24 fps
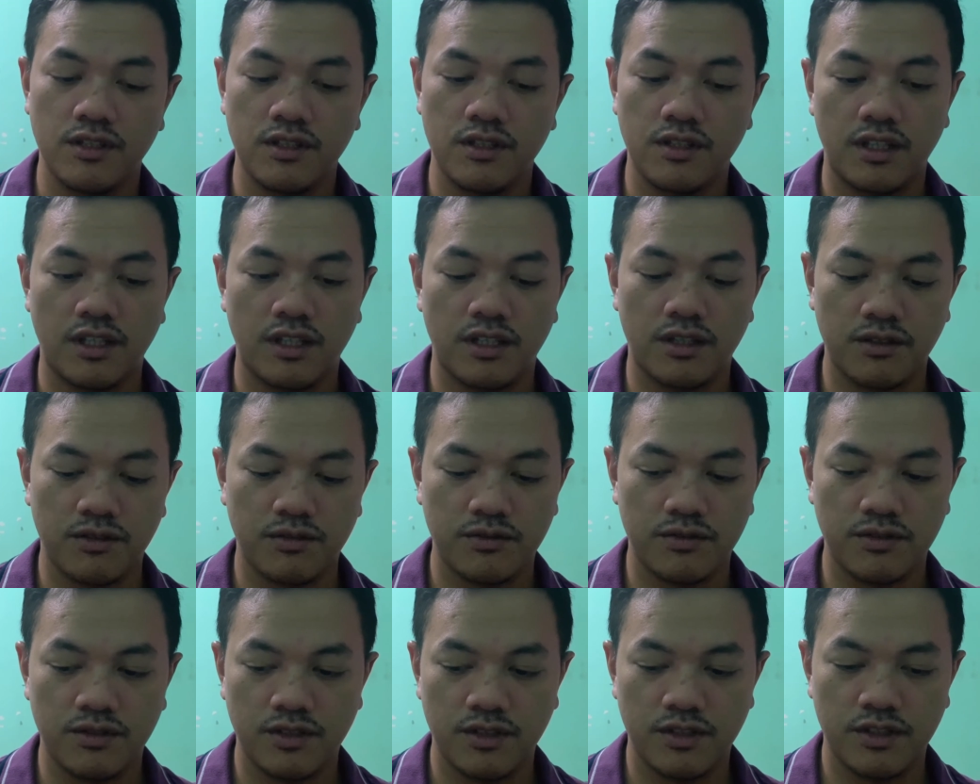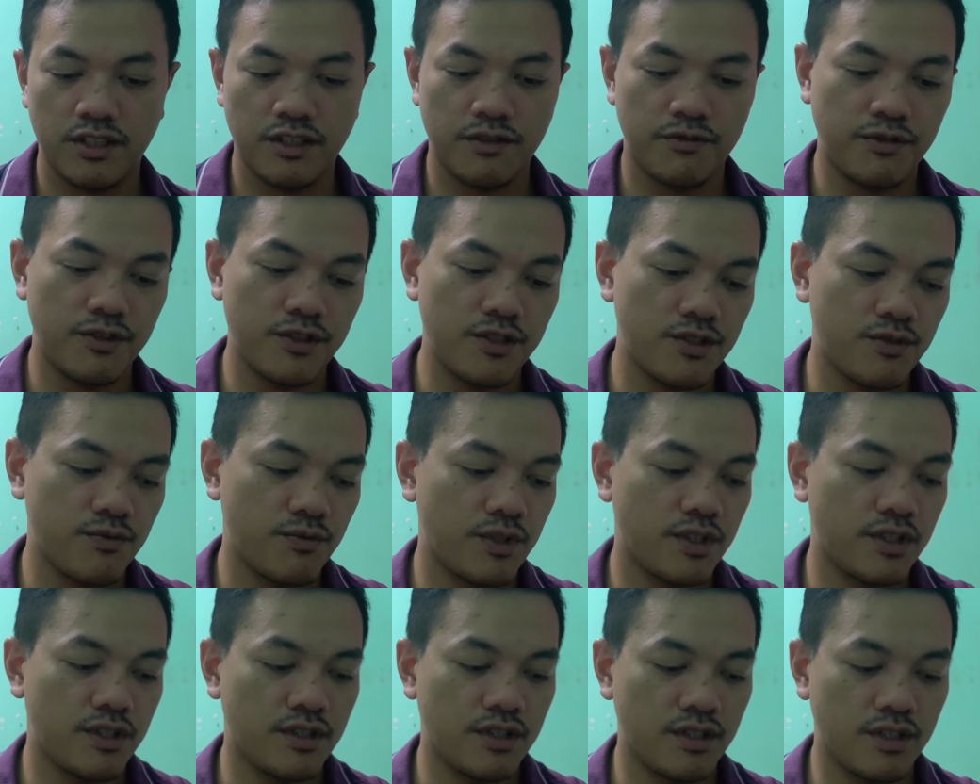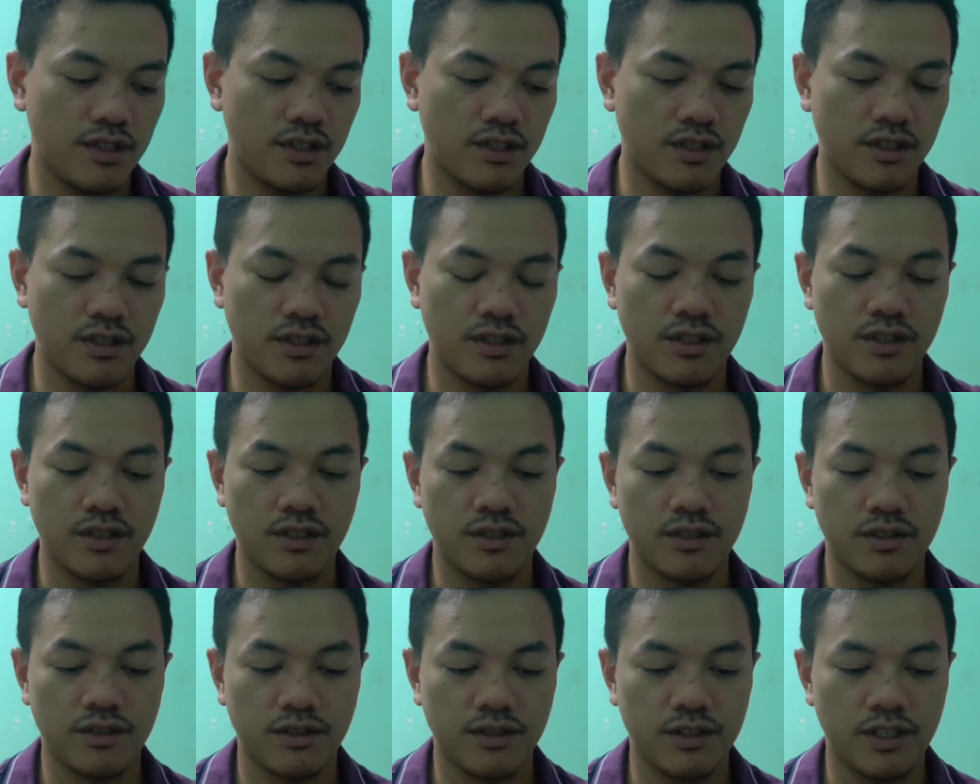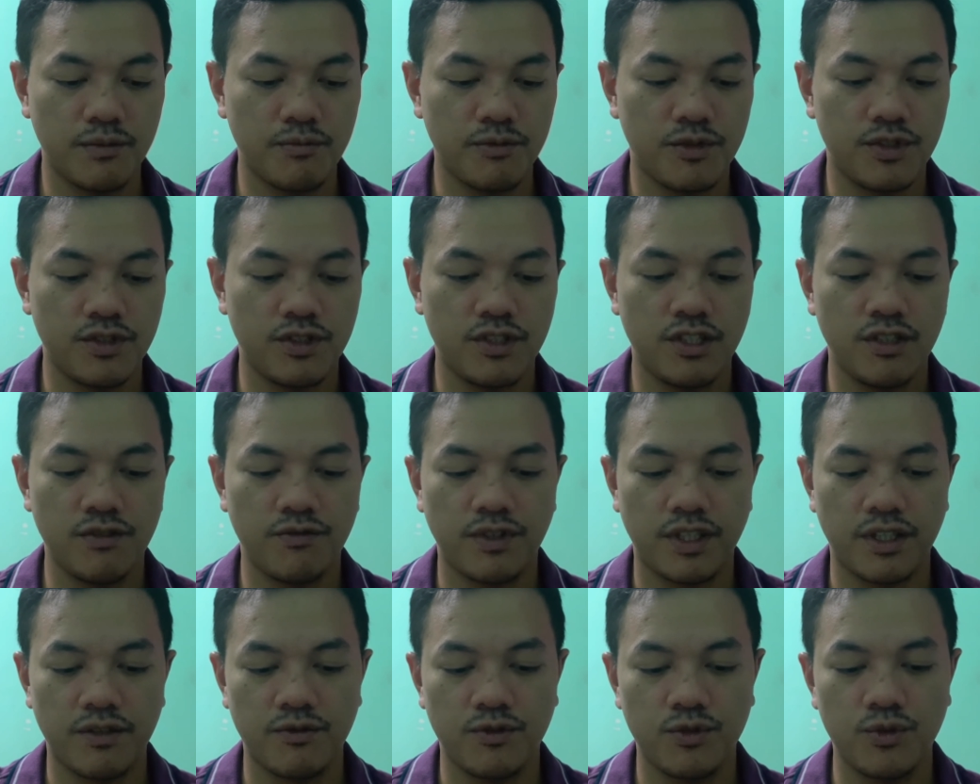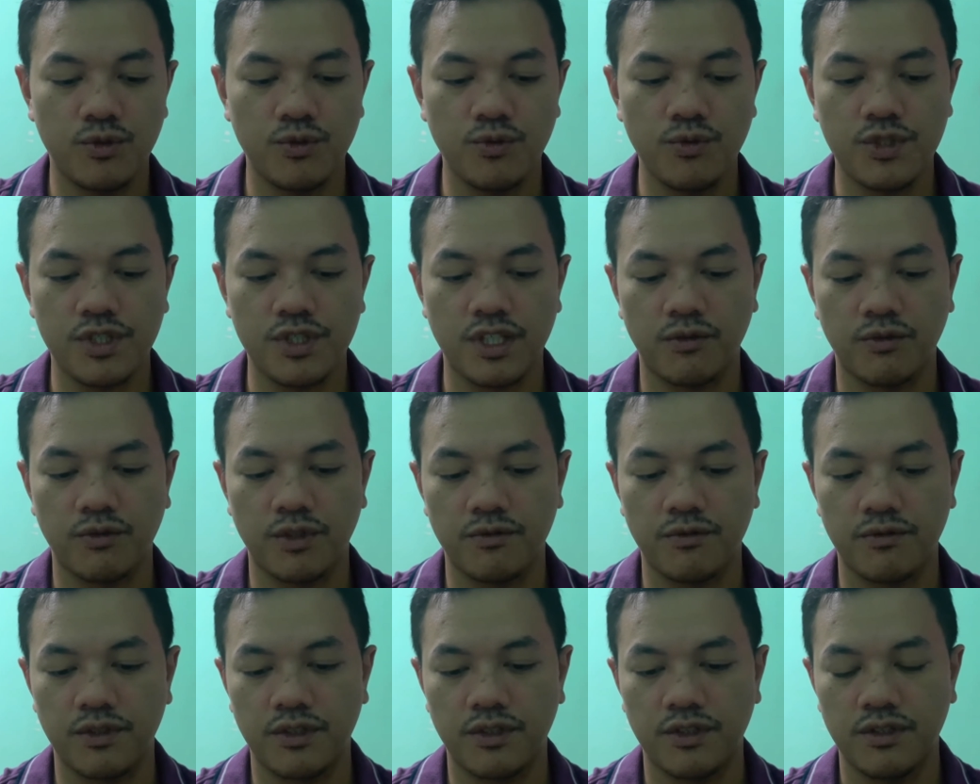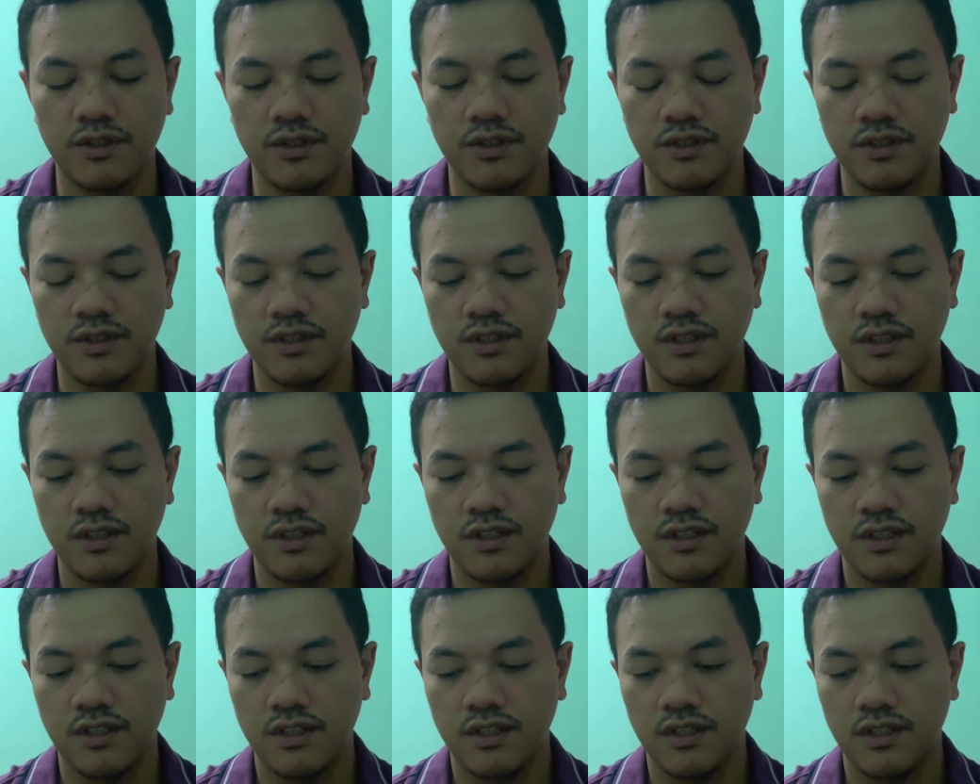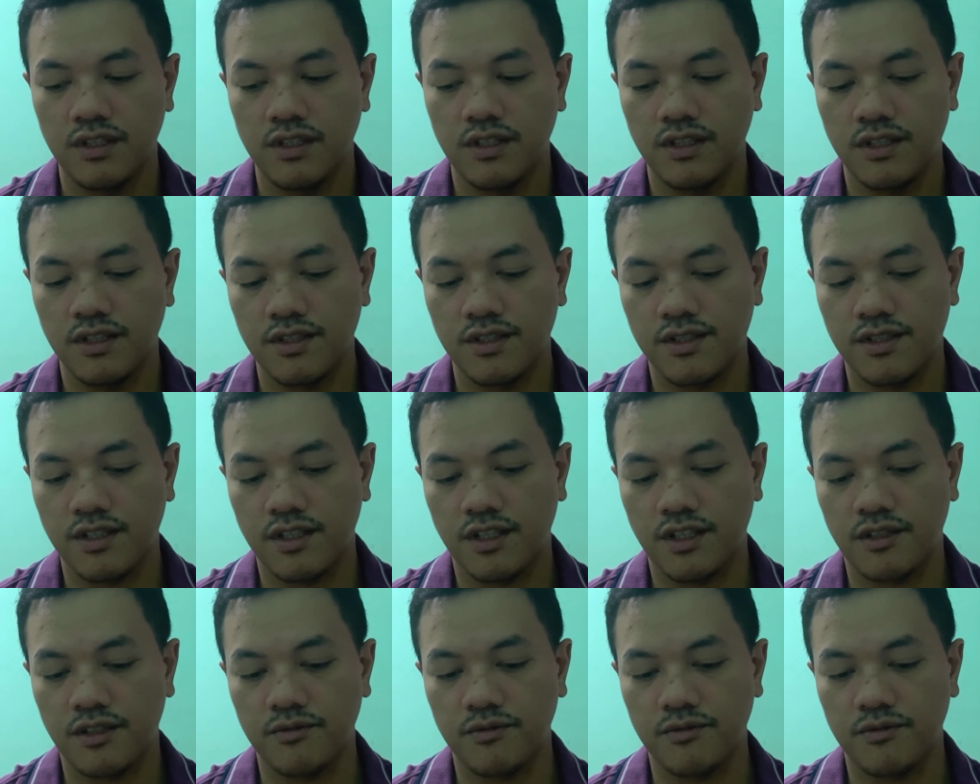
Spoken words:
Now the difference with the Klipsch T52s, however, is that